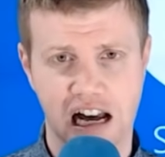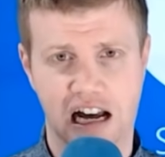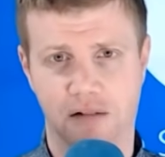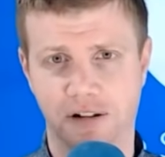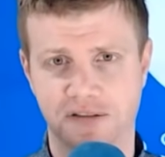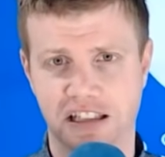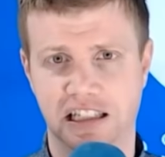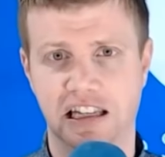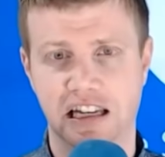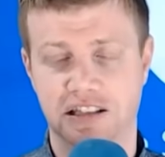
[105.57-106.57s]
Uh, we've
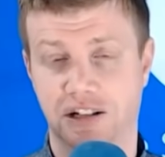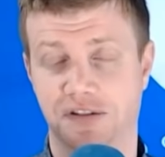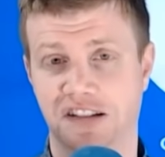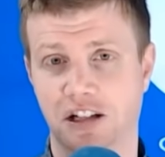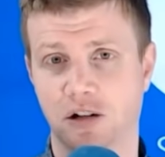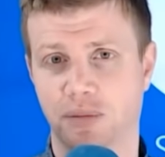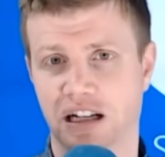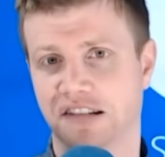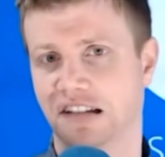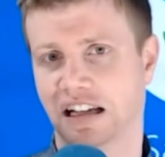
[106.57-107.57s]
seen Surface
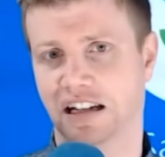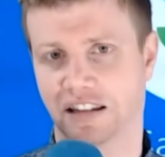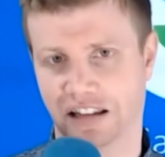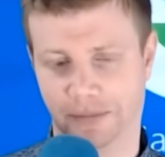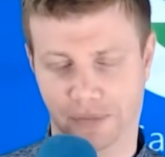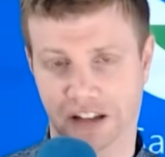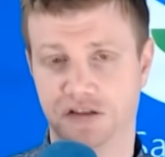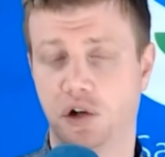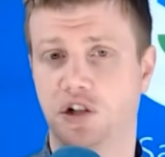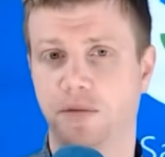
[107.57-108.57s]
earbuds, uh, the
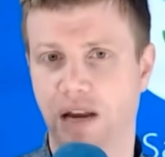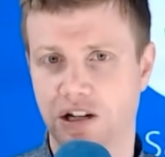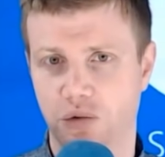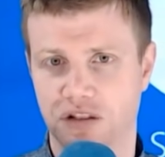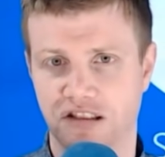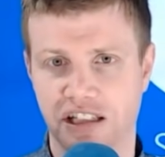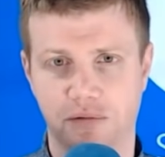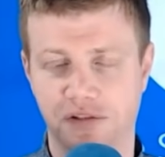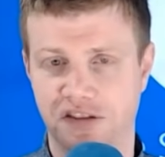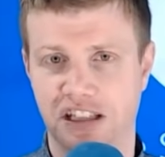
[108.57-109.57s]
instruction manuals
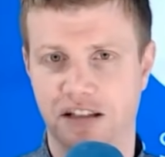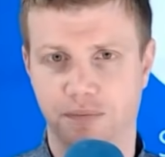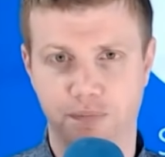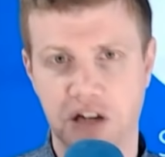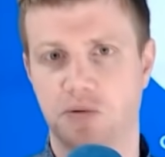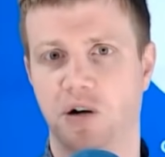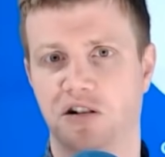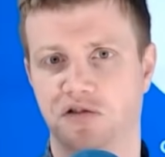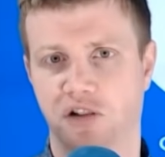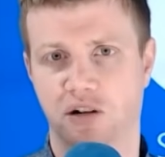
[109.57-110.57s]
leak. We've seen
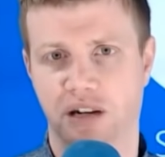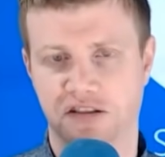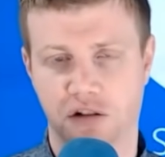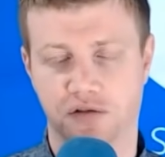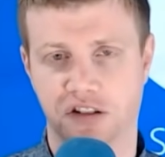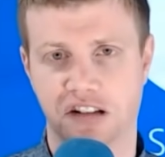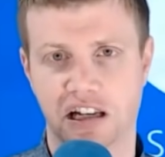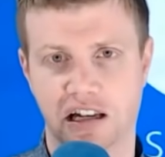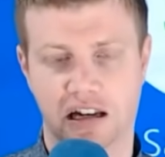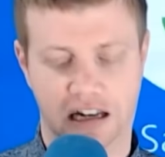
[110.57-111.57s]
benchmarks from, a Surface
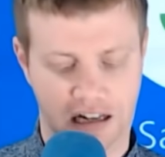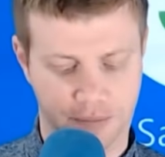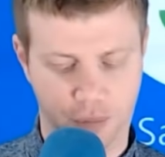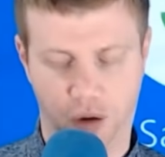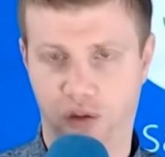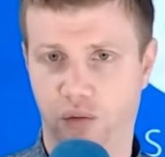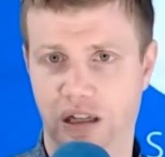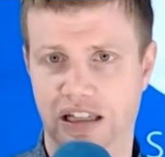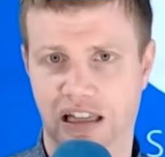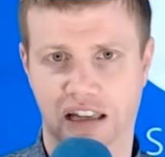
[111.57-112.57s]
uh, Book
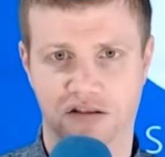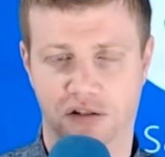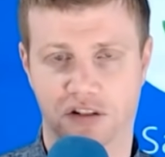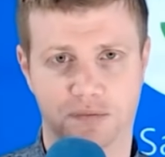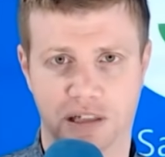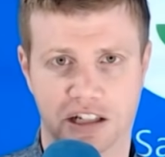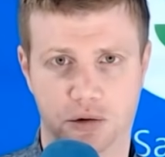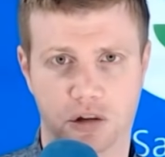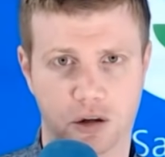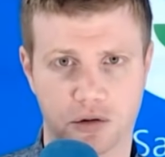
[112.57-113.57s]
3, a Surface
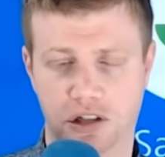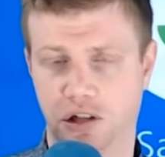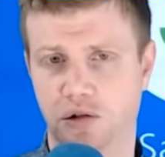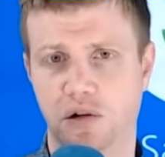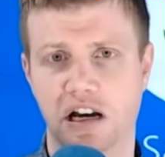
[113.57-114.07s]
Potential Go 2.